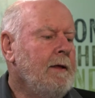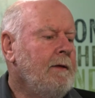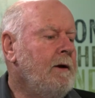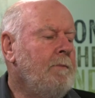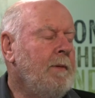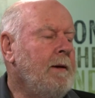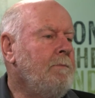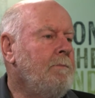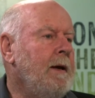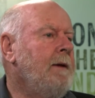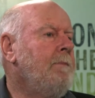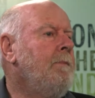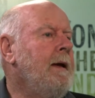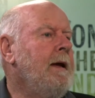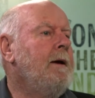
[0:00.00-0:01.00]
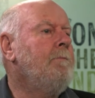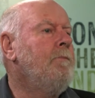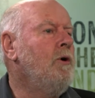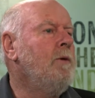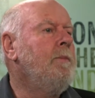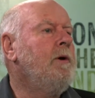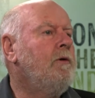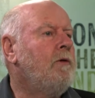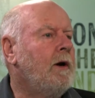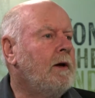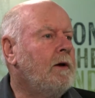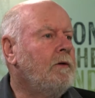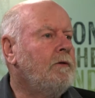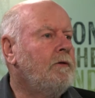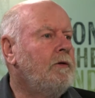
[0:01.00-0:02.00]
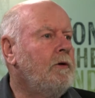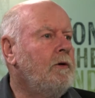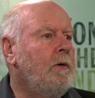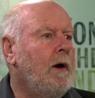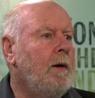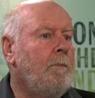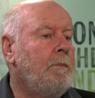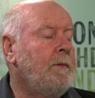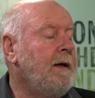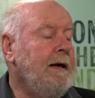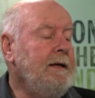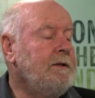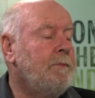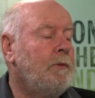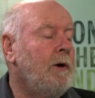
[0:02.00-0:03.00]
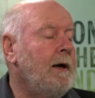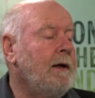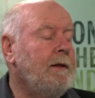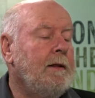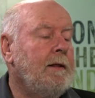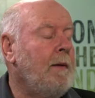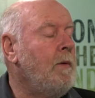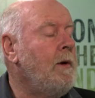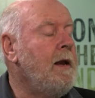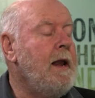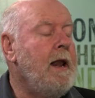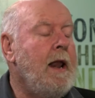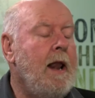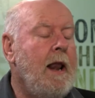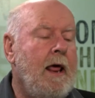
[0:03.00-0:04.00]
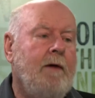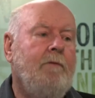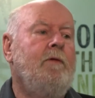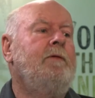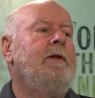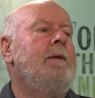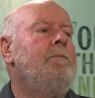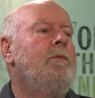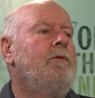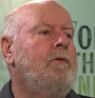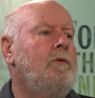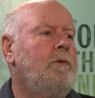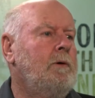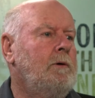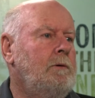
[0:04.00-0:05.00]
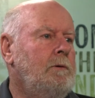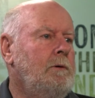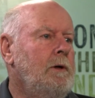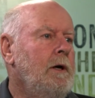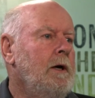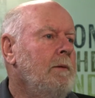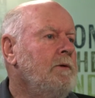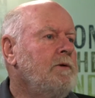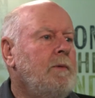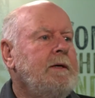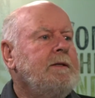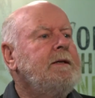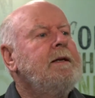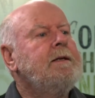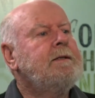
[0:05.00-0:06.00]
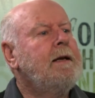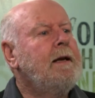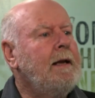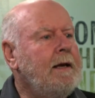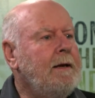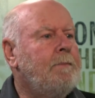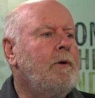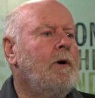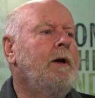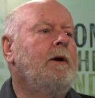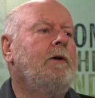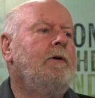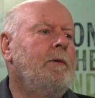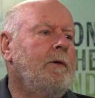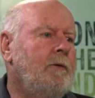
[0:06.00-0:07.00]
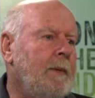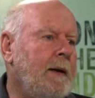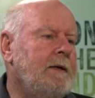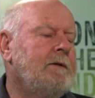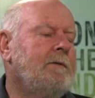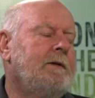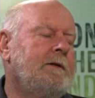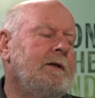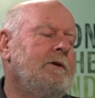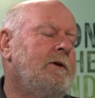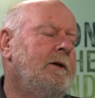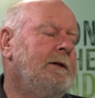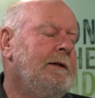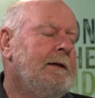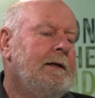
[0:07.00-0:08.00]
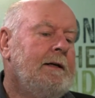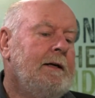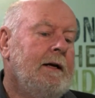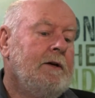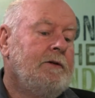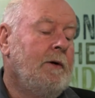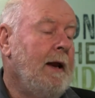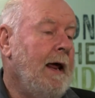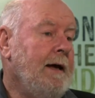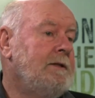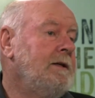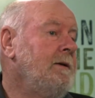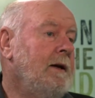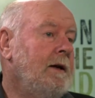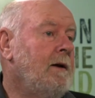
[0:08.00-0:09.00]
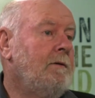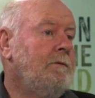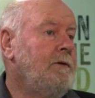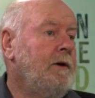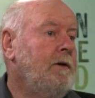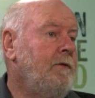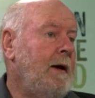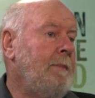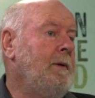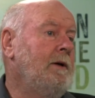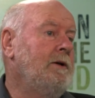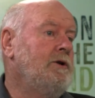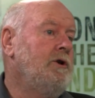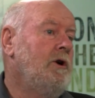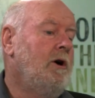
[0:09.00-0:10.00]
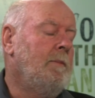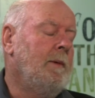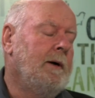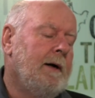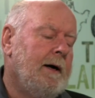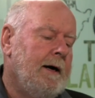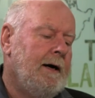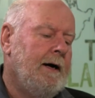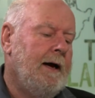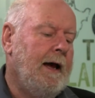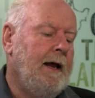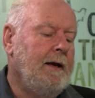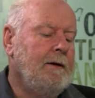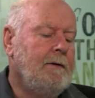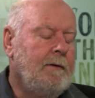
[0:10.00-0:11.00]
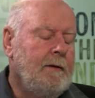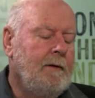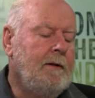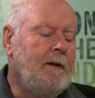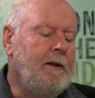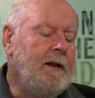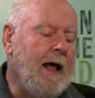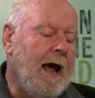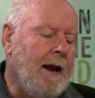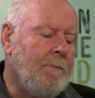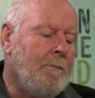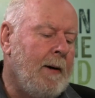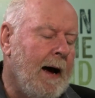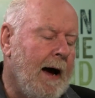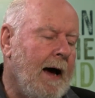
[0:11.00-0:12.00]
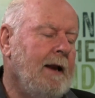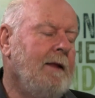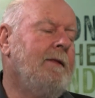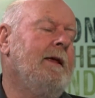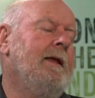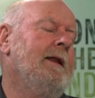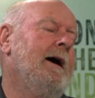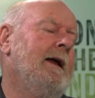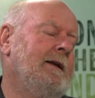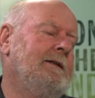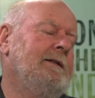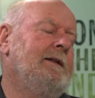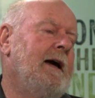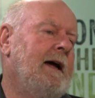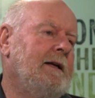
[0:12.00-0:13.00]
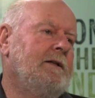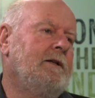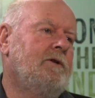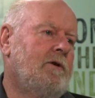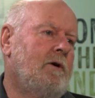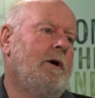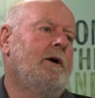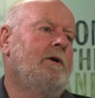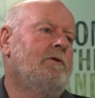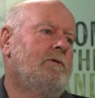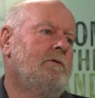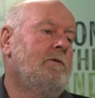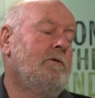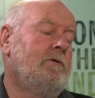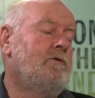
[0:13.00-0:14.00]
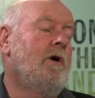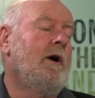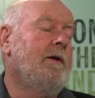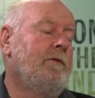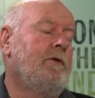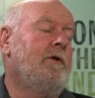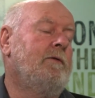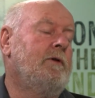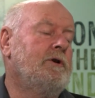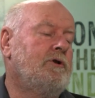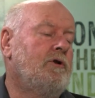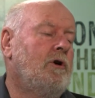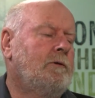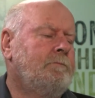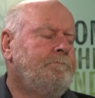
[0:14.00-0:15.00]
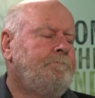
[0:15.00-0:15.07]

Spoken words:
that had been big beer bourbon drinkers to a taste product that they would never have done before. It was always seen as an elite product, too expensive, etc. So it actually did a fabulous job. And that part of the United States is growing very, very strong.